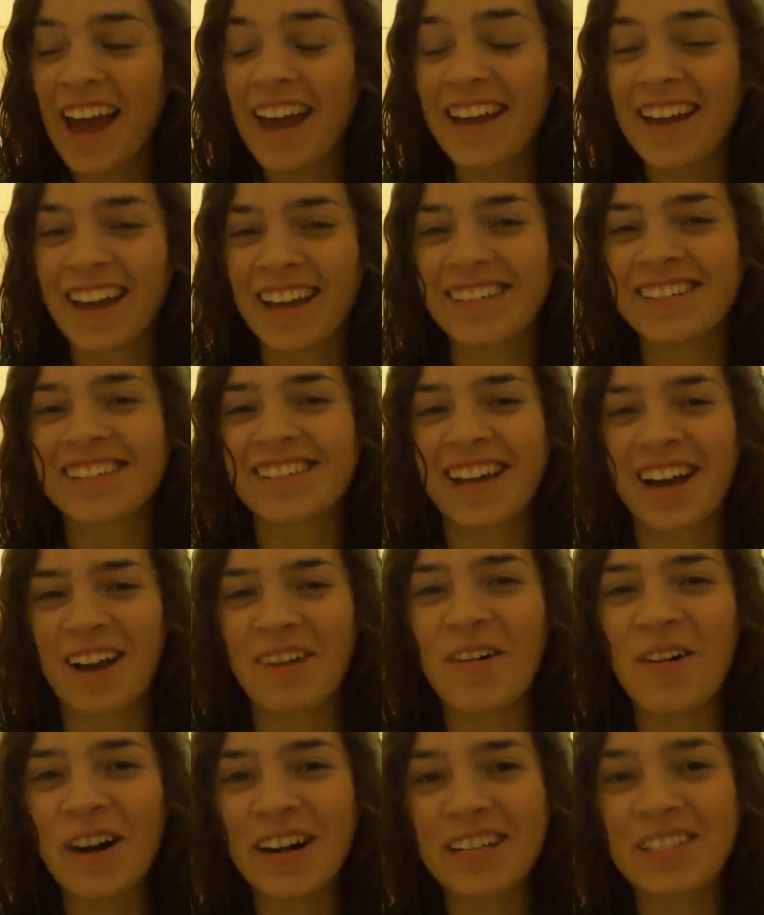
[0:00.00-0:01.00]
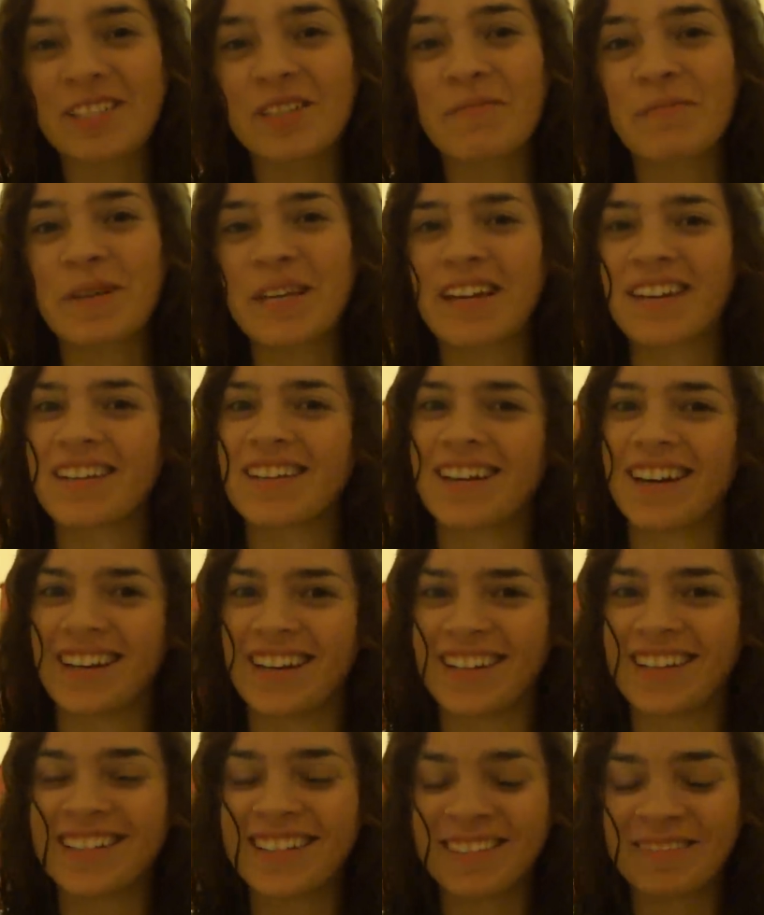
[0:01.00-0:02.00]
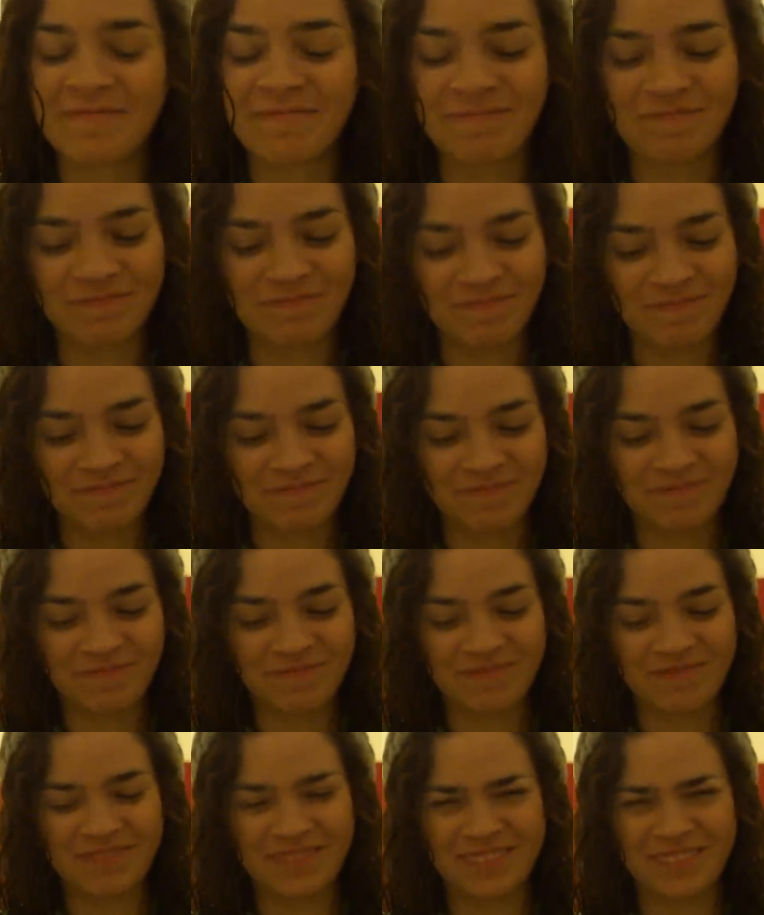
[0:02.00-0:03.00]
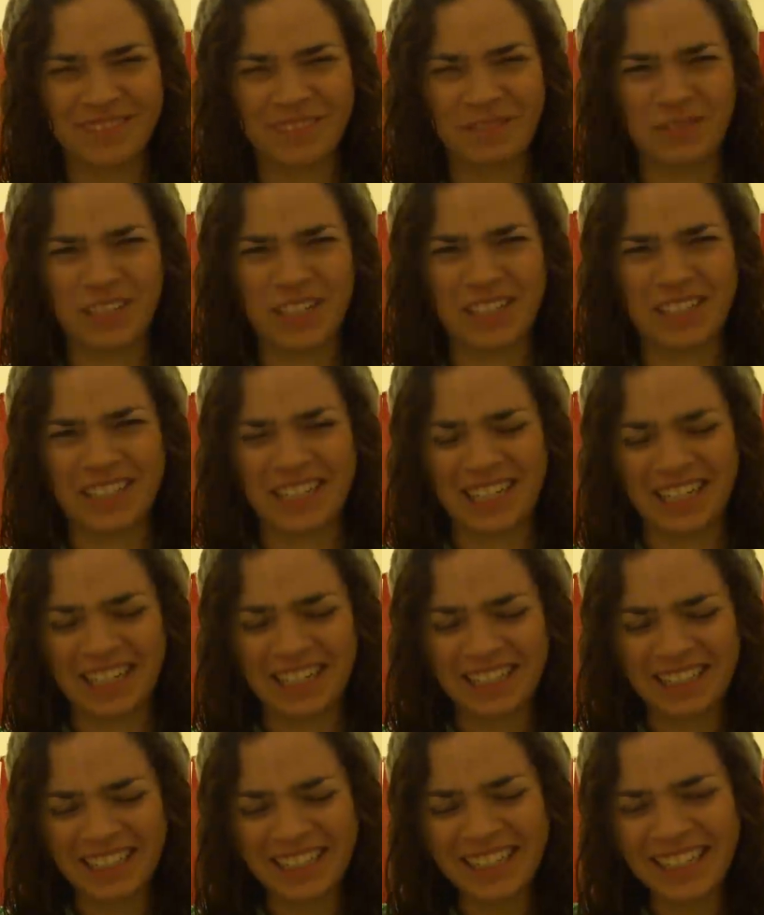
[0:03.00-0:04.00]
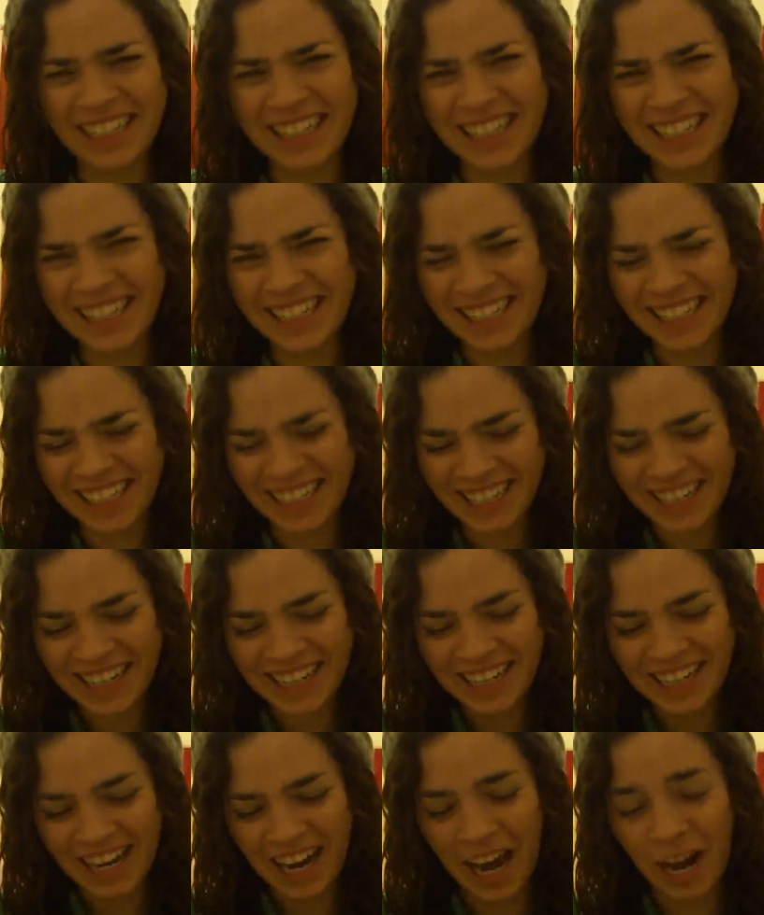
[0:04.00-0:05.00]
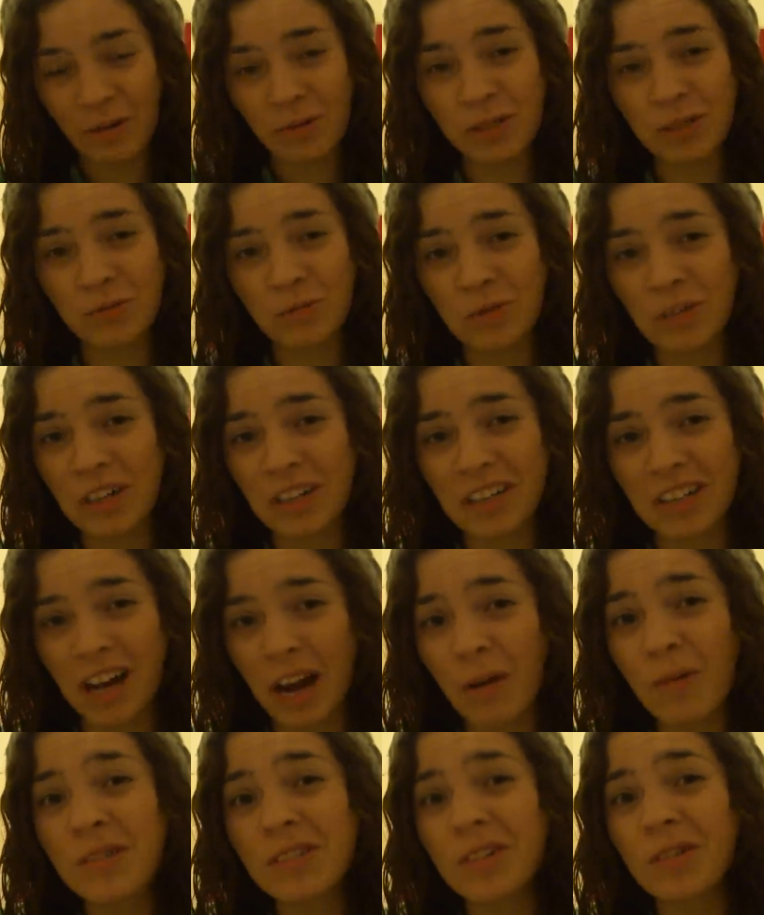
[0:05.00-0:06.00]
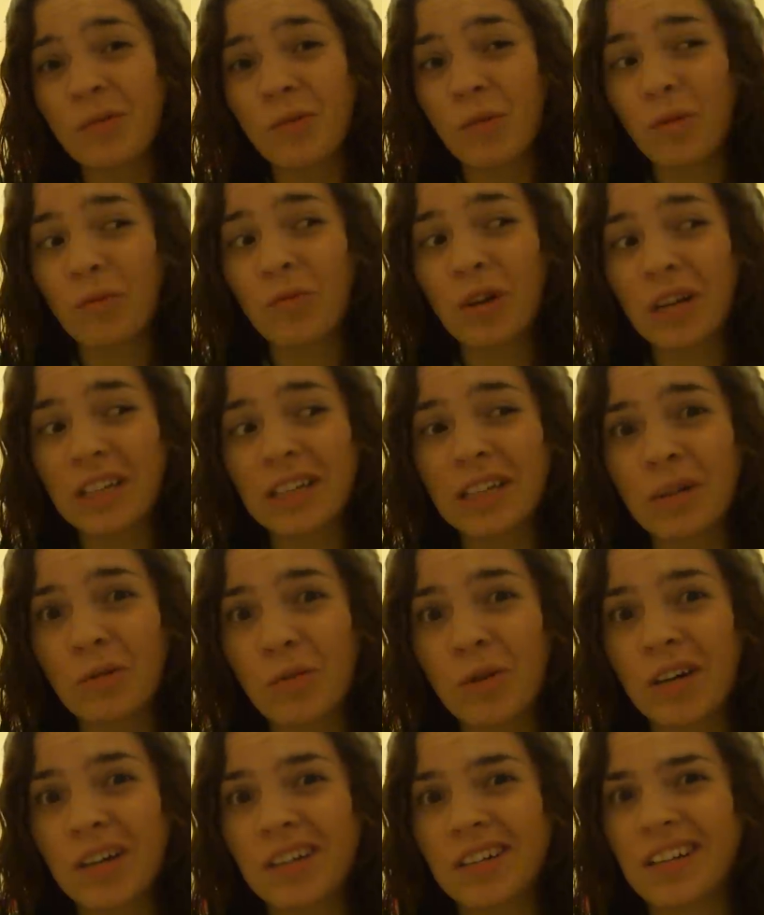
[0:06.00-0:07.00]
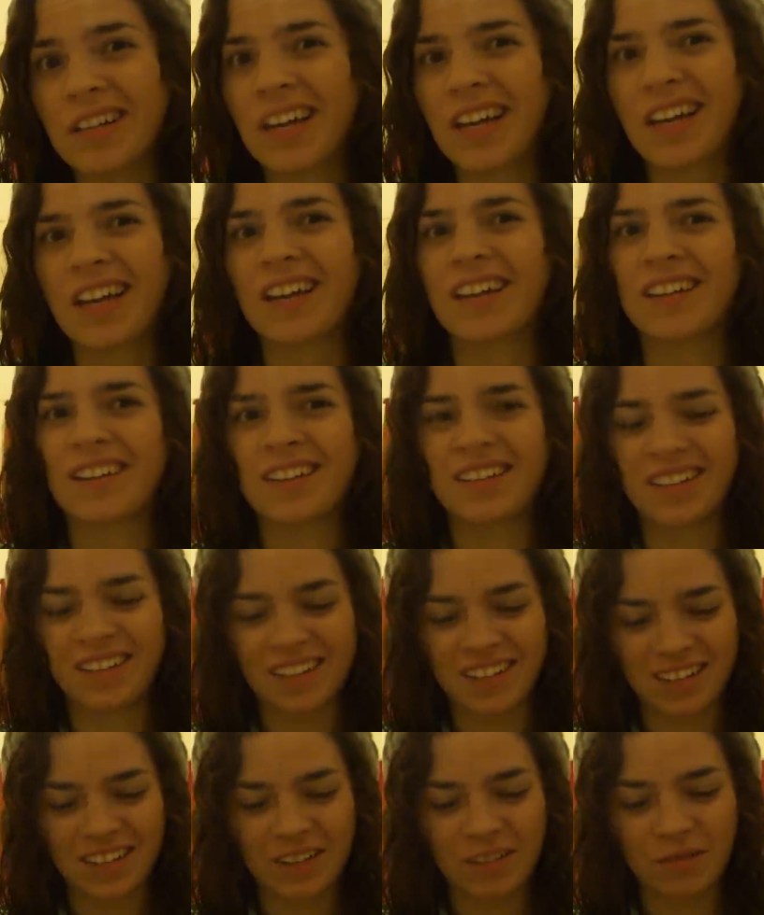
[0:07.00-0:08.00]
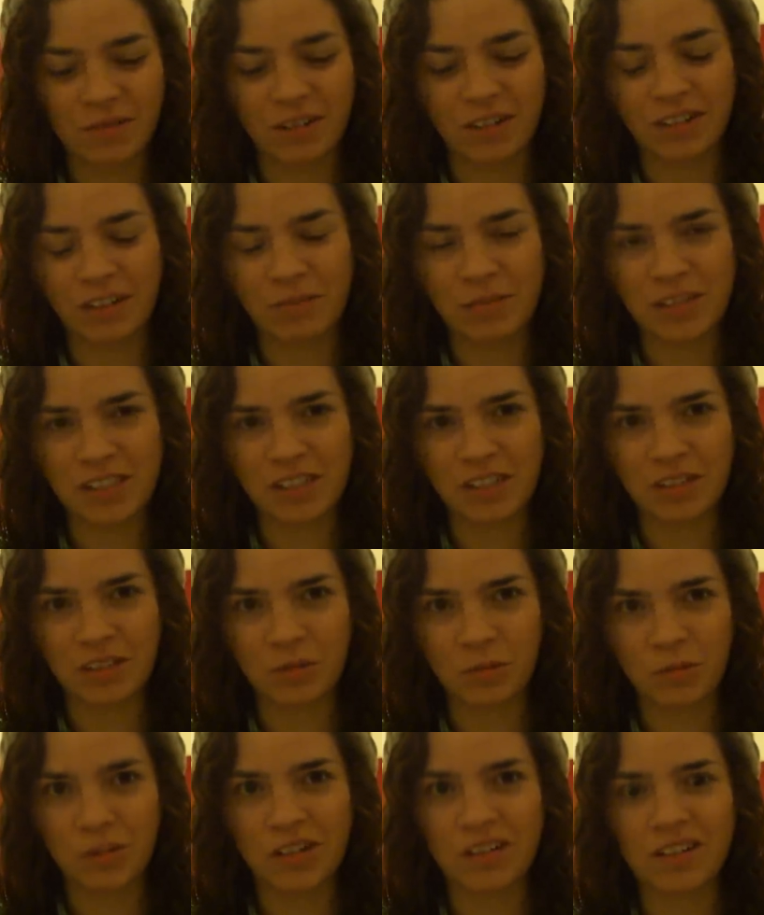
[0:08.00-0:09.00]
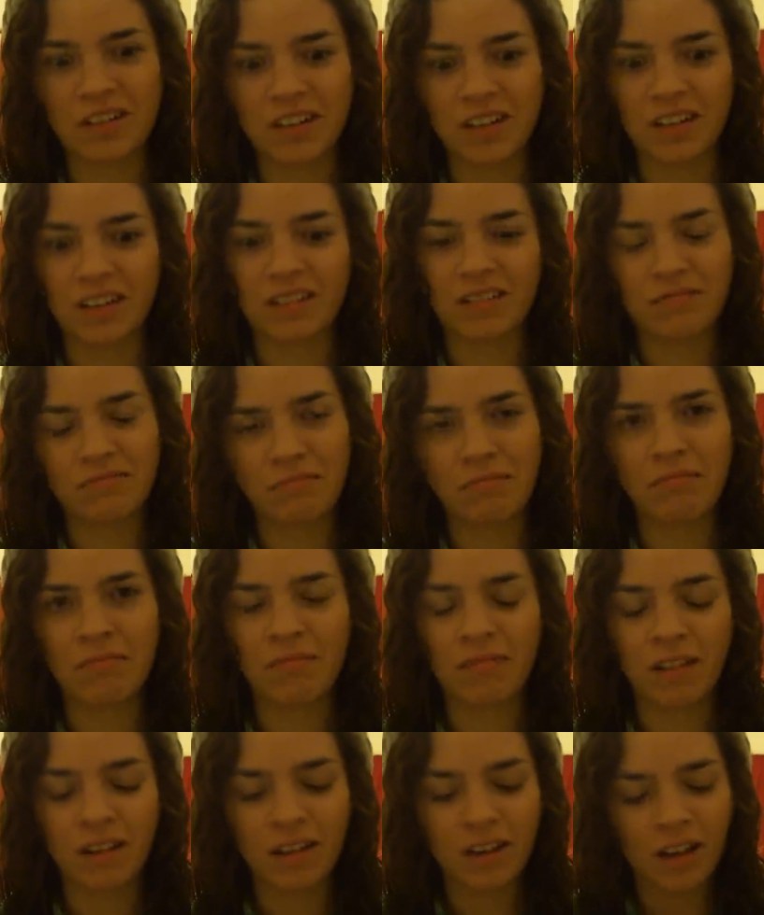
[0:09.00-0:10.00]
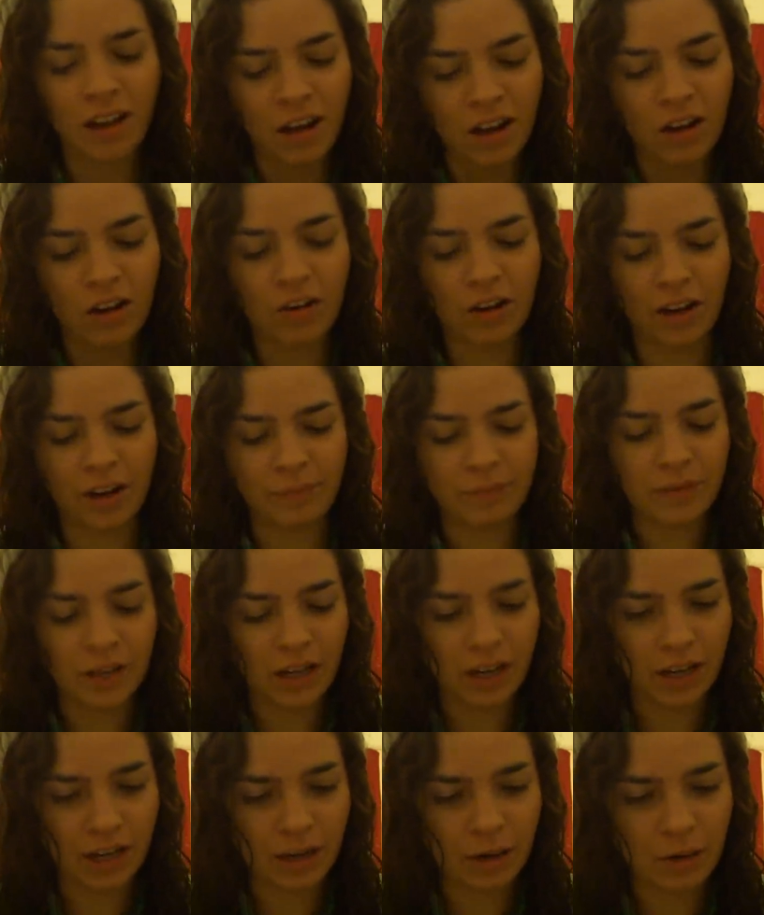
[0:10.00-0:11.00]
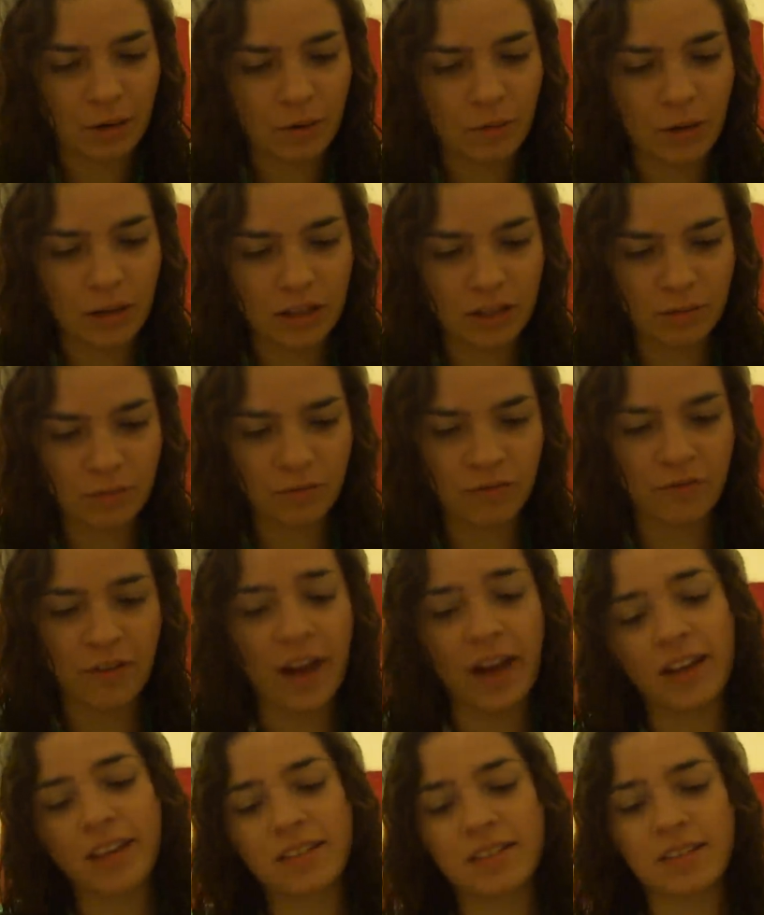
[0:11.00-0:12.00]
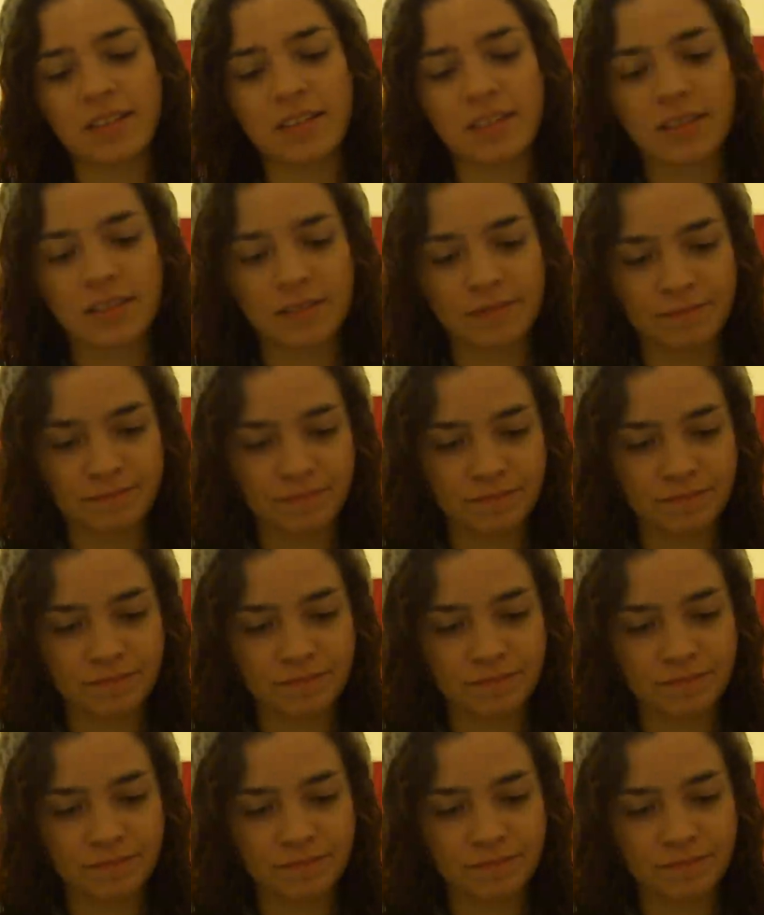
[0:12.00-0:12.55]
Yes, I wanted to be a nun. Weird, huh? I was weird. I was a really weird kid. Well, I'm still a weird kid. Okay, random fact.